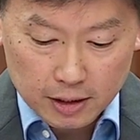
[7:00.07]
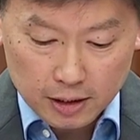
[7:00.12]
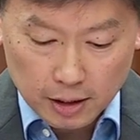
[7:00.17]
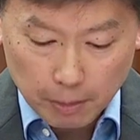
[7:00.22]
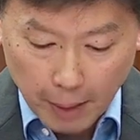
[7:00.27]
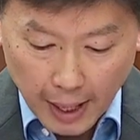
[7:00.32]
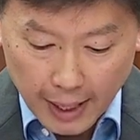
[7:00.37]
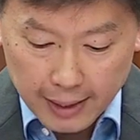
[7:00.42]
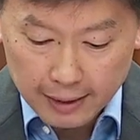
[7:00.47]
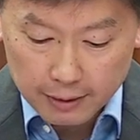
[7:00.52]
The
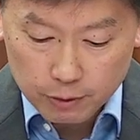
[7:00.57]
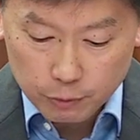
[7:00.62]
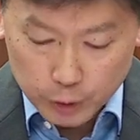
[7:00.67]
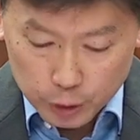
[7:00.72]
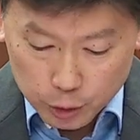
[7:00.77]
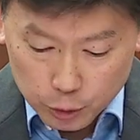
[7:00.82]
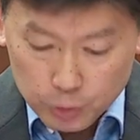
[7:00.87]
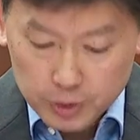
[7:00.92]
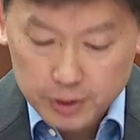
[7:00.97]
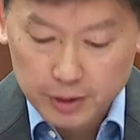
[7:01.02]
pilot
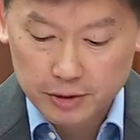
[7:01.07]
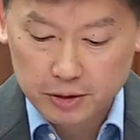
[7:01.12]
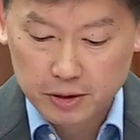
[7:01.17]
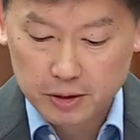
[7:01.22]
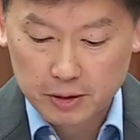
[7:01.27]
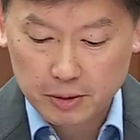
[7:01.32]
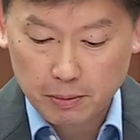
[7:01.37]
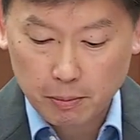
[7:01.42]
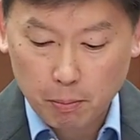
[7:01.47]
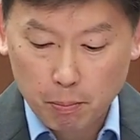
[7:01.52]

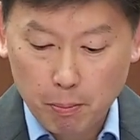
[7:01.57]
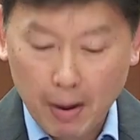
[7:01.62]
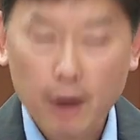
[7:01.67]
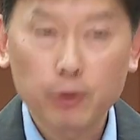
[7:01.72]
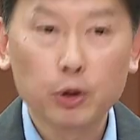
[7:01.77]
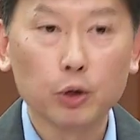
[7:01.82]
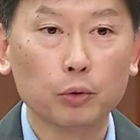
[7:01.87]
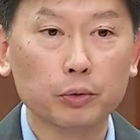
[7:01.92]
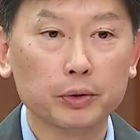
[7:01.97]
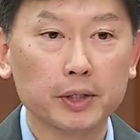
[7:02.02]
reduces
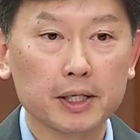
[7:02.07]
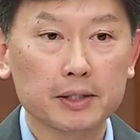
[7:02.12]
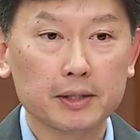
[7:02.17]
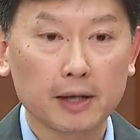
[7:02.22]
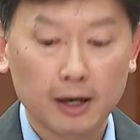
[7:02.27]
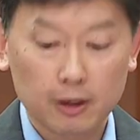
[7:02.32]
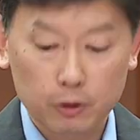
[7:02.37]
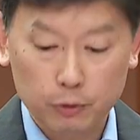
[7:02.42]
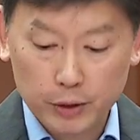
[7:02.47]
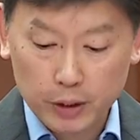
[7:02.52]
manual
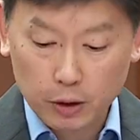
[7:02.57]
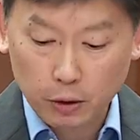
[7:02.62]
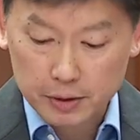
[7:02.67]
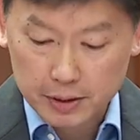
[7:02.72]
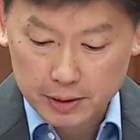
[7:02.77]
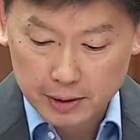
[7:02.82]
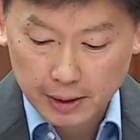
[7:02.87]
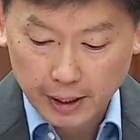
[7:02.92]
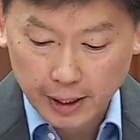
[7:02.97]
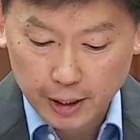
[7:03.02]
data
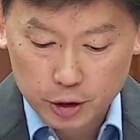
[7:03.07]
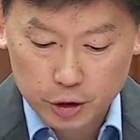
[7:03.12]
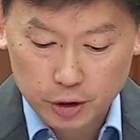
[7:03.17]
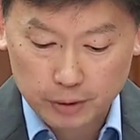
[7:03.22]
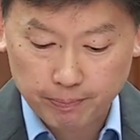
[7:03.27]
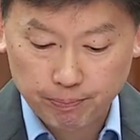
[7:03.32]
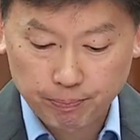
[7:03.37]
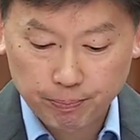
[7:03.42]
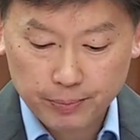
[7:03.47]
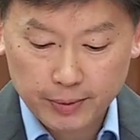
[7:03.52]
reconciliation
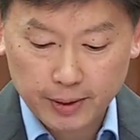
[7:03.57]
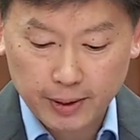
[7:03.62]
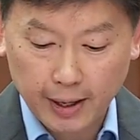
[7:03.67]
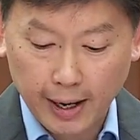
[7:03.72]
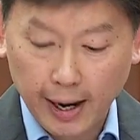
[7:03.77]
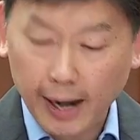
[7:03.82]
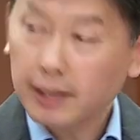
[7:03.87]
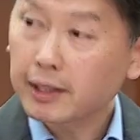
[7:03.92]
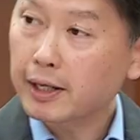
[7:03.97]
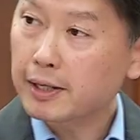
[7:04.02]

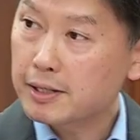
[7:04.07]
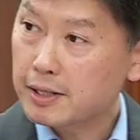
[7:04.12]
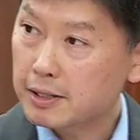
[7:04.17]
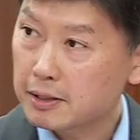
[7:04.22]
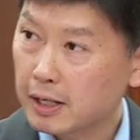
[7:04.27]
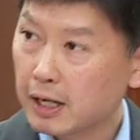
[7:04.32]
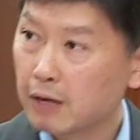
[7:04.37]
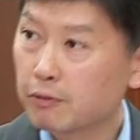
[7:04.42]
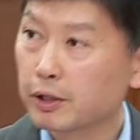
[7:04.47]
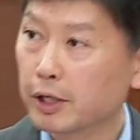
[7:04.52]
and can
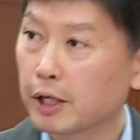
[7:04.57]
save the